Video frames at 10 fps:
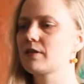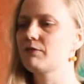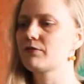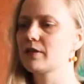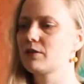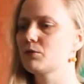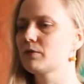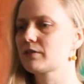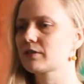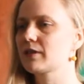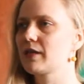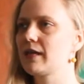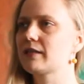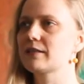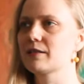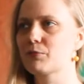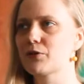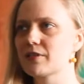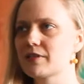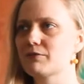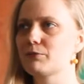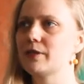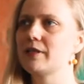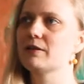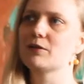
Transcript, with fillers: If they don't act in a positive way,